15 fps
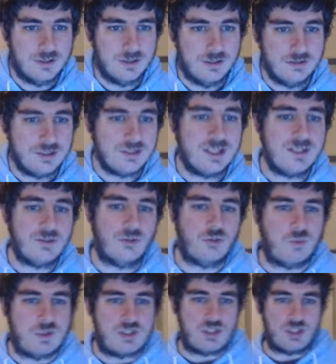Nintendo
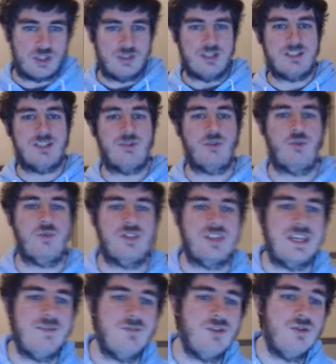Switch. Nintendo Switch
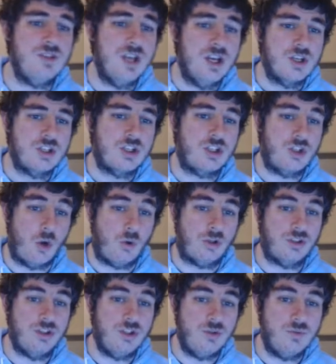games news.
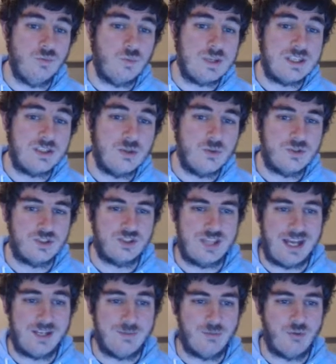Shock new Wii U
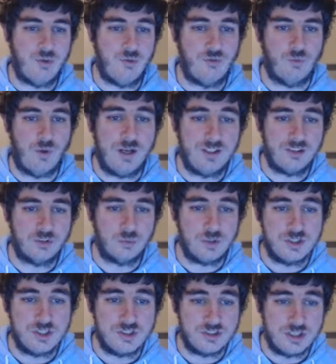stat proves why
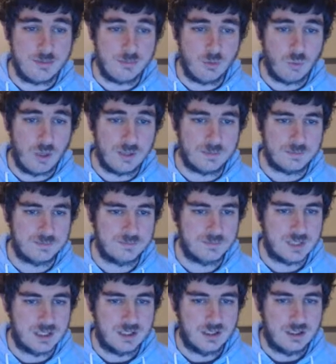Switch is number one.
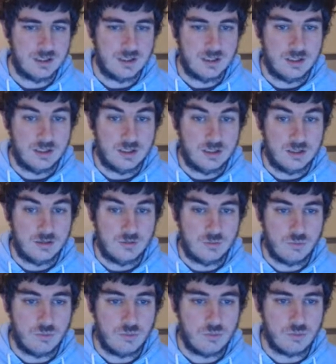
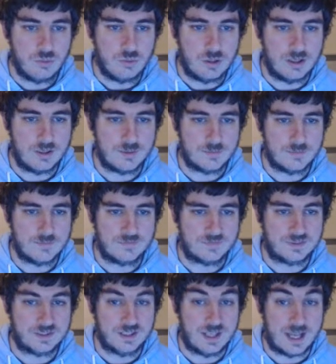Ooh.
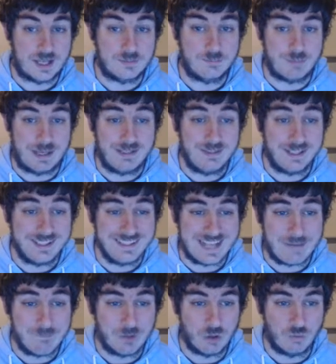And Bandai
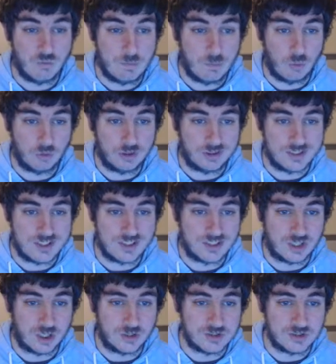Namco reportedly
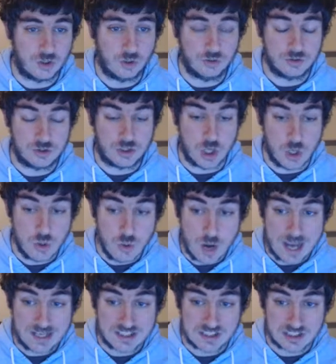starts on two
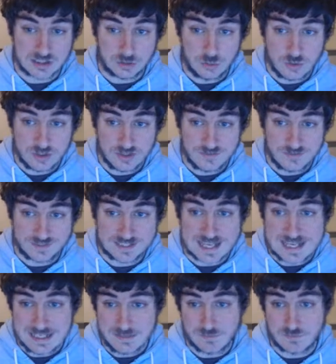exclusive
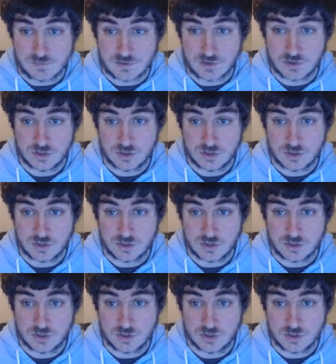games.